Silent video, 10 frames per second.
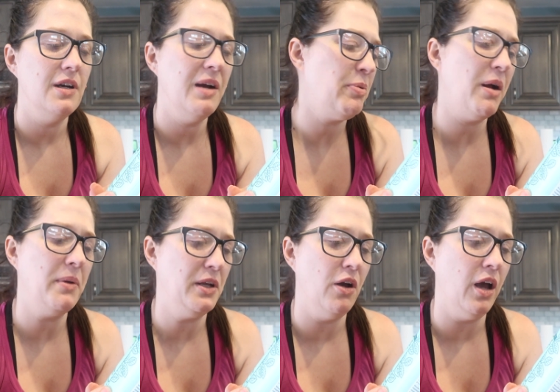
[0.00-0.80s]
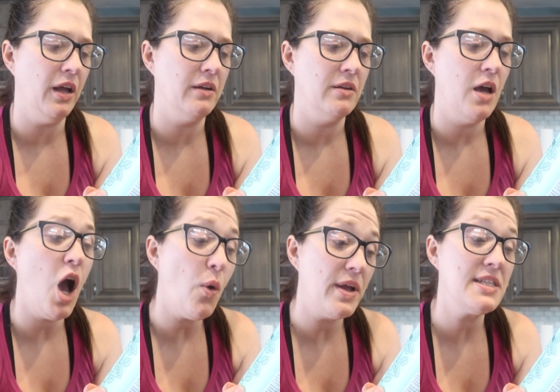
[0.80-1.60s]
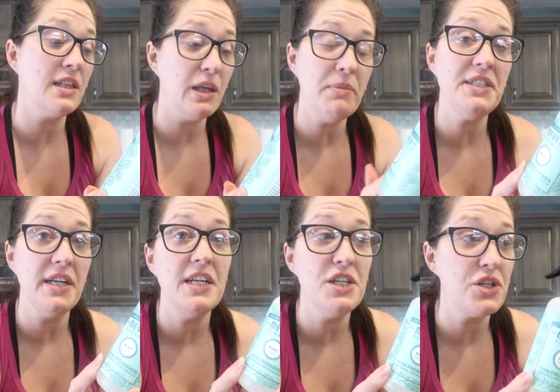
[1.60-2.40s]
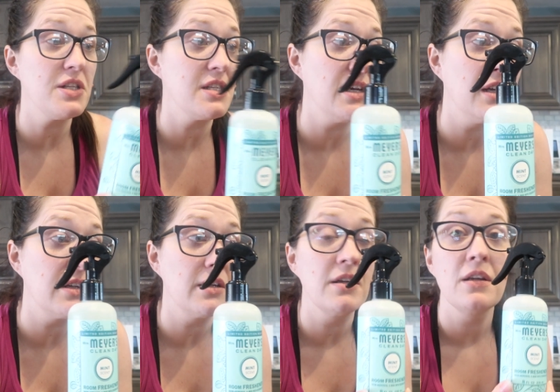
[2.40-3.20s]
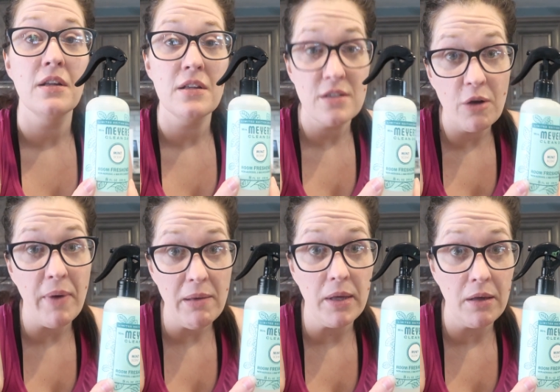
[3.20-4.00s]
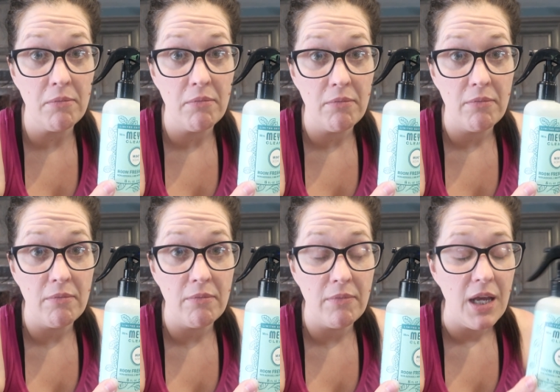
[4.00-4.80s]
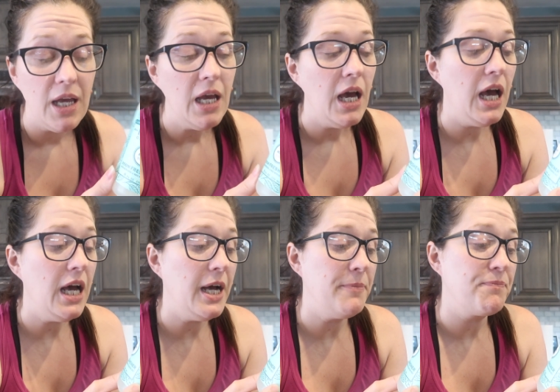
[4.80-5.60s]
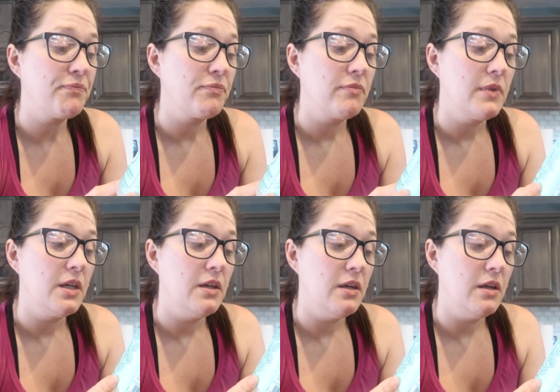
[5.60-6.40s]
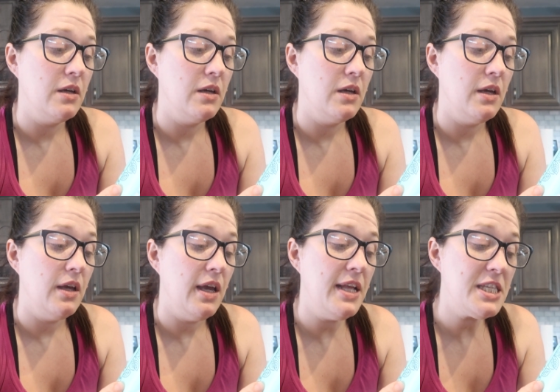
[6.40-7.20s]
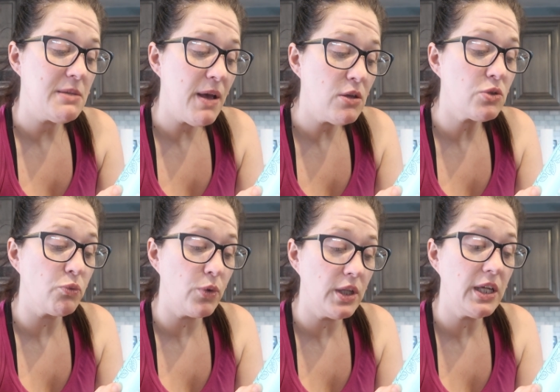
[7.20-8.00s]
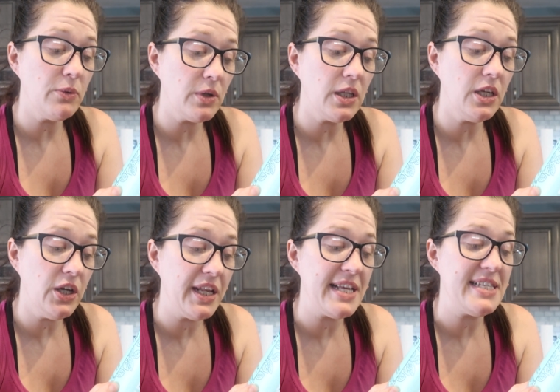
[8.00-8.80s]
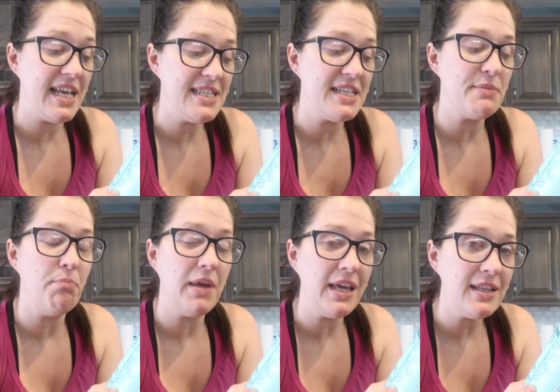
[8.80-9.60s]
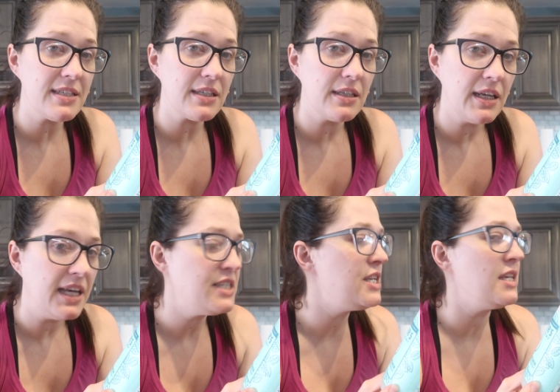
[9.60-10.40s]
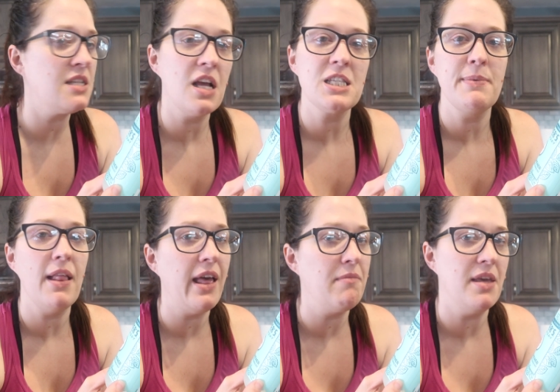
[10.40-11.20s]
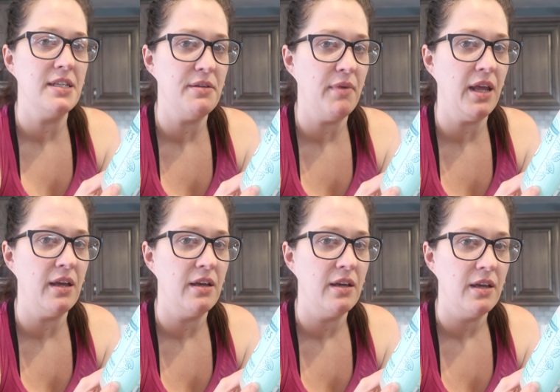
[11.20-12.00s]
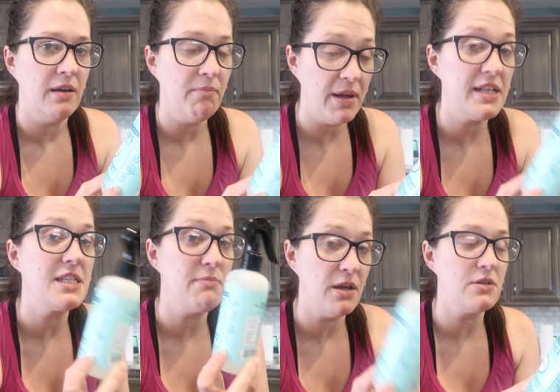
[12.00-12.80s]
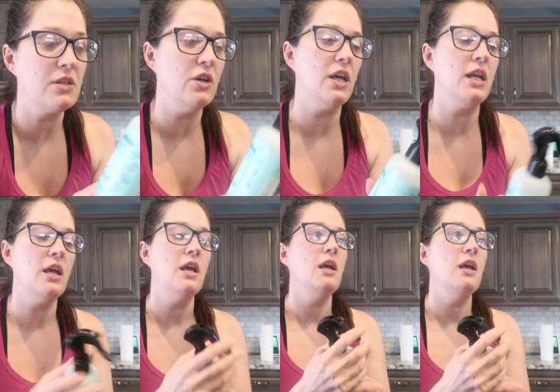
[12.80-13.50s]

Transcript: I probably not. Oh, it's a limited edition scent. So maybe. Um, it smells really, really good. It says it's mint. Does not smell like mint to me, but it smells good.